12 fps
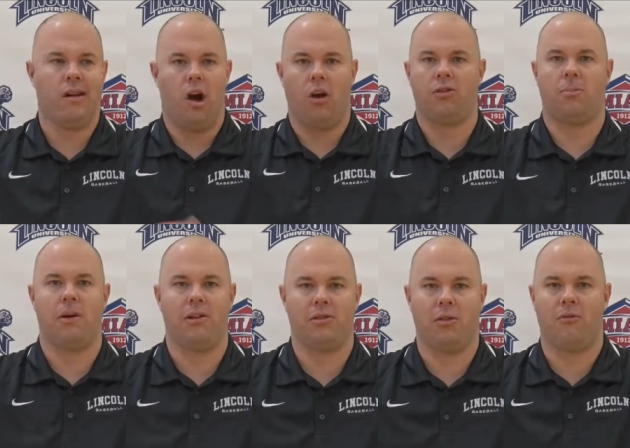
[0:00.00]
Also
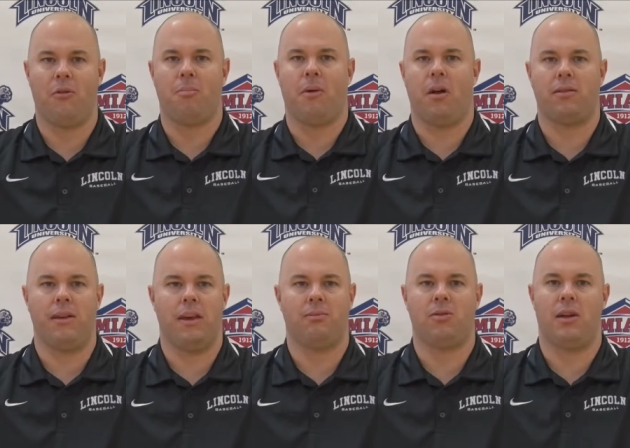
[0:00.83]
plays in our football
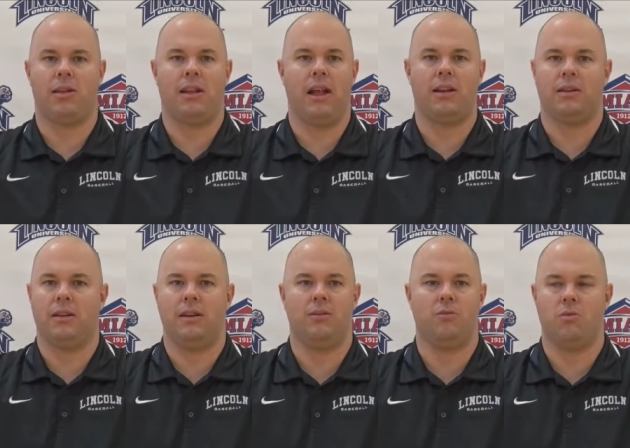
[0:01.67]
team, so
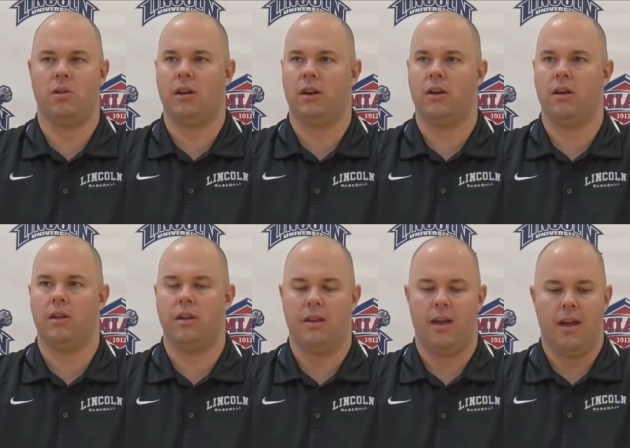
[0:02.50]
athletically he's really good
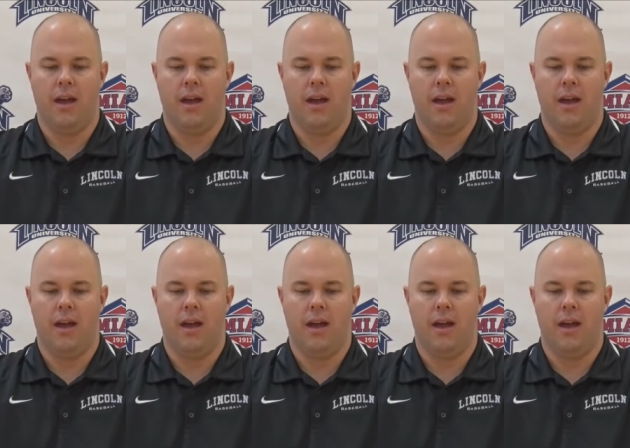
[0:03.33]
and